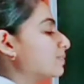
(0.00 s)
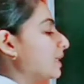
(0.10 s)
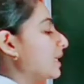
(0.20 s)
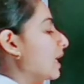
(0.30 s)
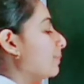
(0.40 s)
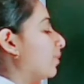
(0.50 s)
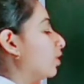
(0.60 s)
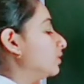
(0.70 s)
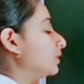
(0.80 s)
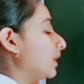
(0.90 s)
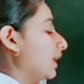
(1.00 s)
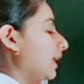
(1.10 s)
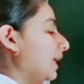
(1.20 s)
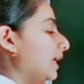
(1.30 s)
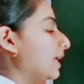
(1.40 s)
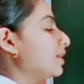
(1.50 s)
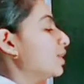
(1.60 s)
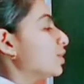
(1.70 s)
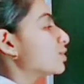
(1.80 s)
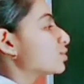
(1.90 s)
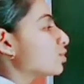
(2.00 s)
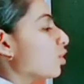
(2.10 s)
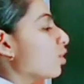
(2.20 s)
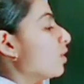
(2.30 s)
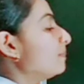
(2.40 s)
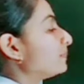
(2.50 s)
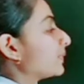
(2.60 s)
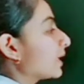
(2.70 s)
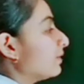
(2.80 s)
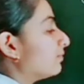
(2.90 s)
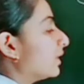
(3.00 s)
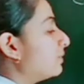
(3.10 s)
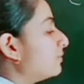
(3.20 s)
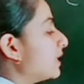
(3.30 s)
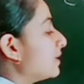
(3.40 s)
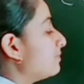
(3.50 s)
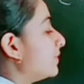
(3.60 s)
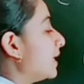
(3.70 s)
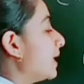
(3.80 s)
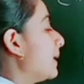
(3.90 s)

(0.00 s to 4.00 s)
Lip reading: b upon a. So 1 will be